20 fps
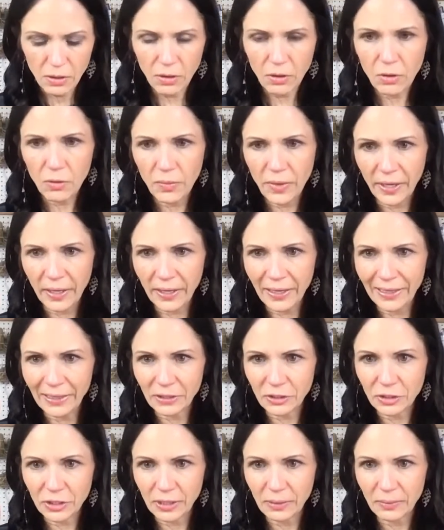oh my
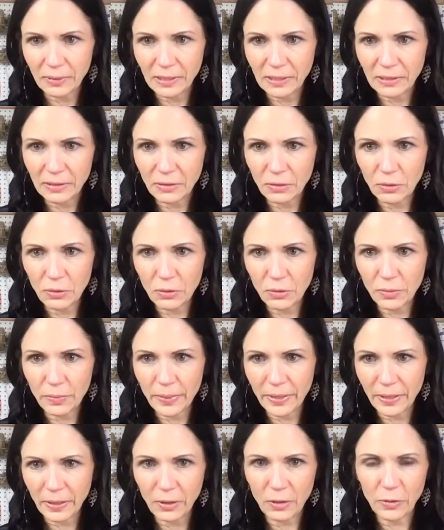gosh tammy did the whole
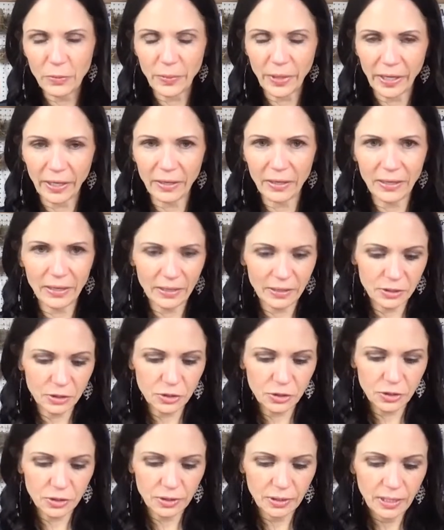oh my gosh
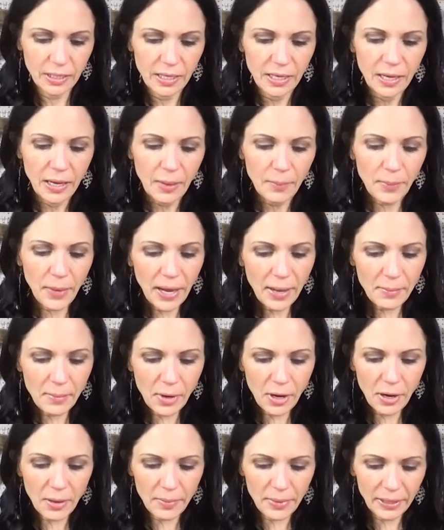my
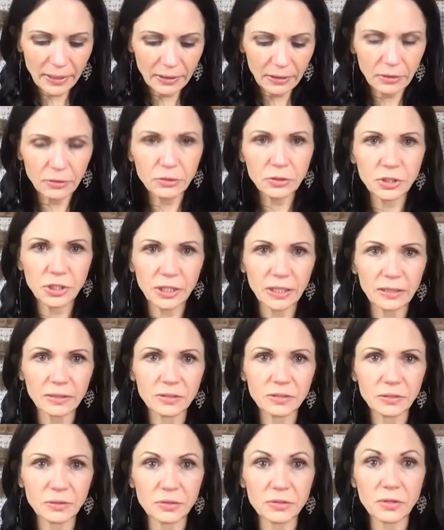mom, I know she can
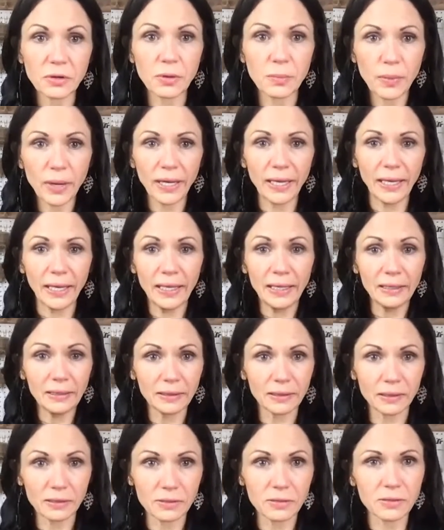still sew, and my
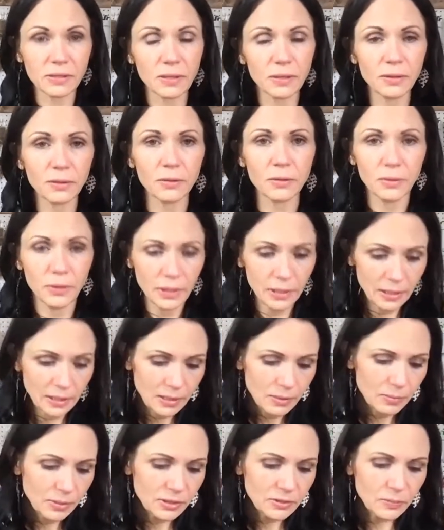aunt can sew
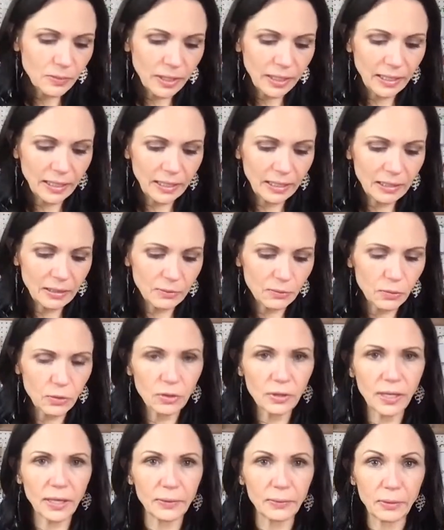because my aunt
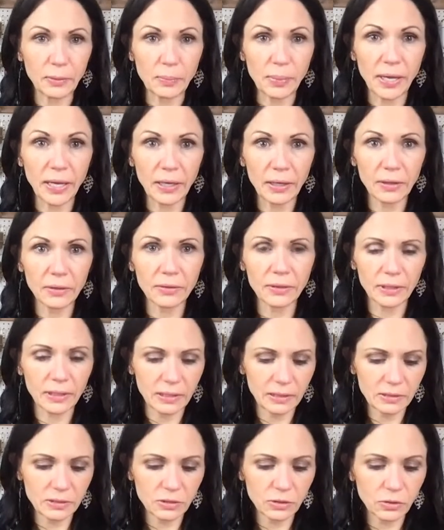will like repair the
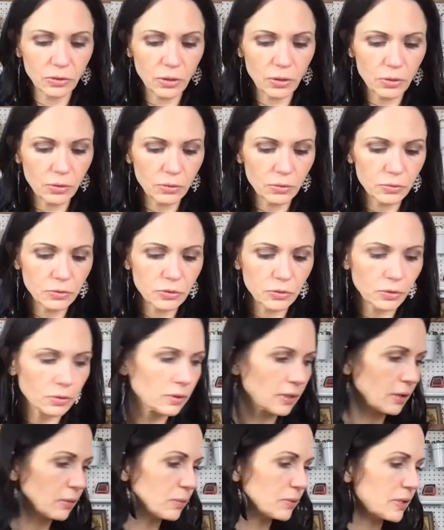kids' clothes or
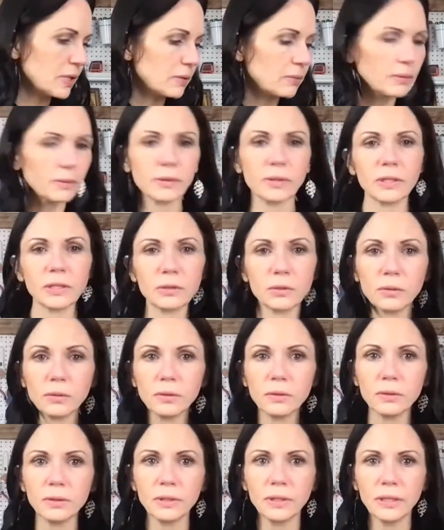like when they were
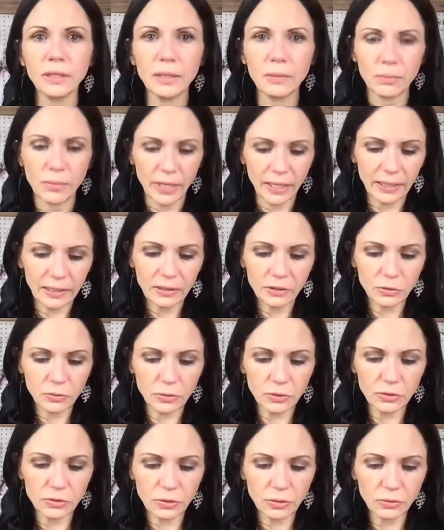little, my kids
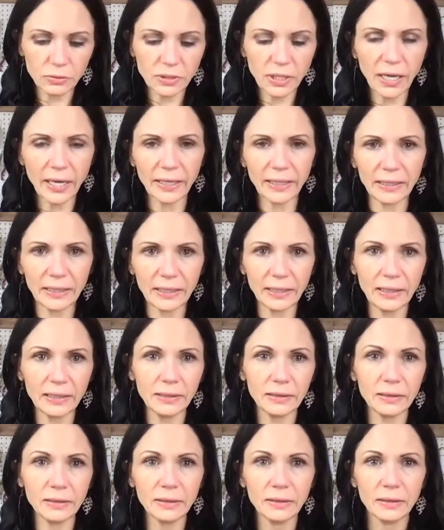were so
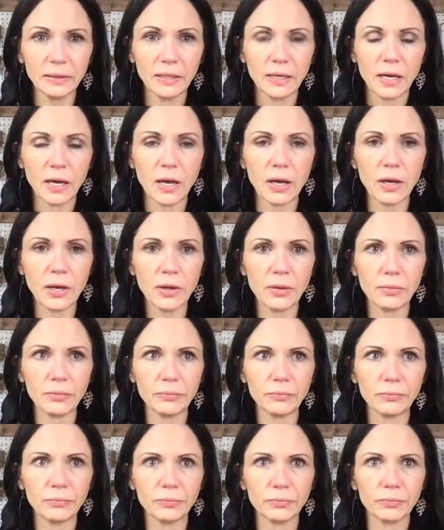tiny
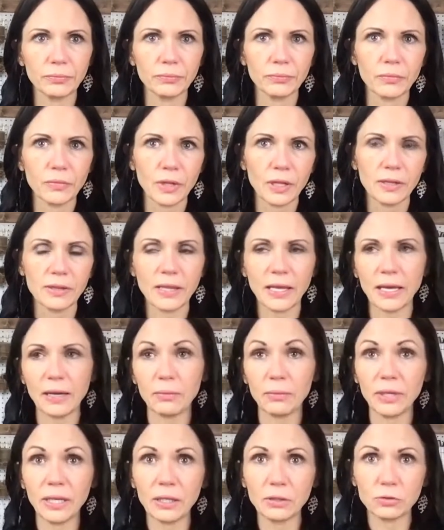um,
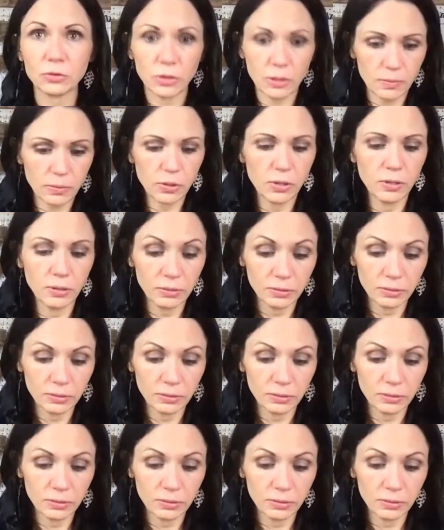that we had trouble